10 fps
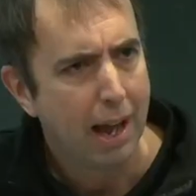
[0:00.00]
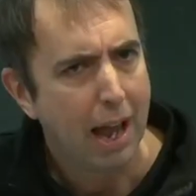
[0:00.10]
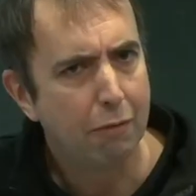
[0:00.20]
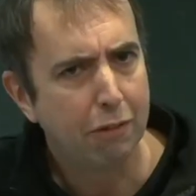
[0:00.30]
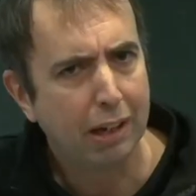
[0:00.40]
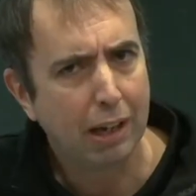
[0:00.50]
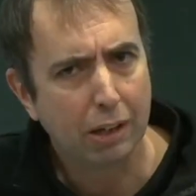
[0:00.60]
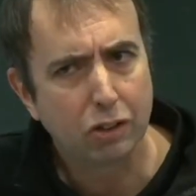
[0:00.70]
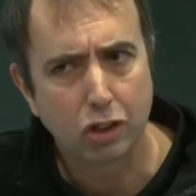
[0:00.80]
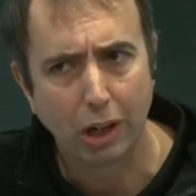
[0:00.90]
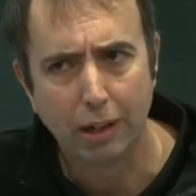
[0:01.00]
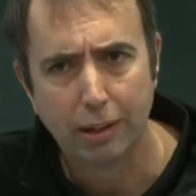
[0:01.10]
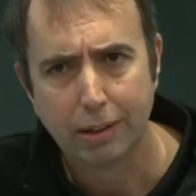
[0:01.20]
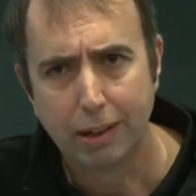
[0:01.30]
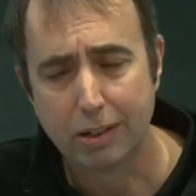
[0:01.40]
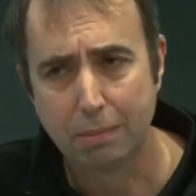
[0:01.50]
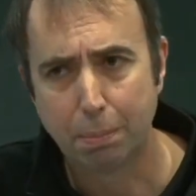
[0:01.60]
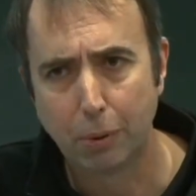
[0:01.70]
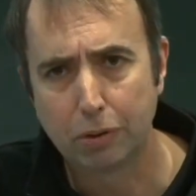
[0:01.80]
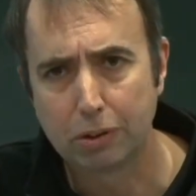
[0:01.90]
Every culture is
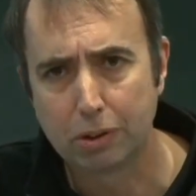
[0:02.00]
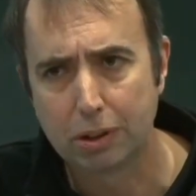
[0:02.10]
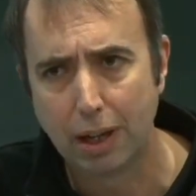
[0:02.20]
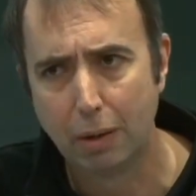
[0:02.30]
important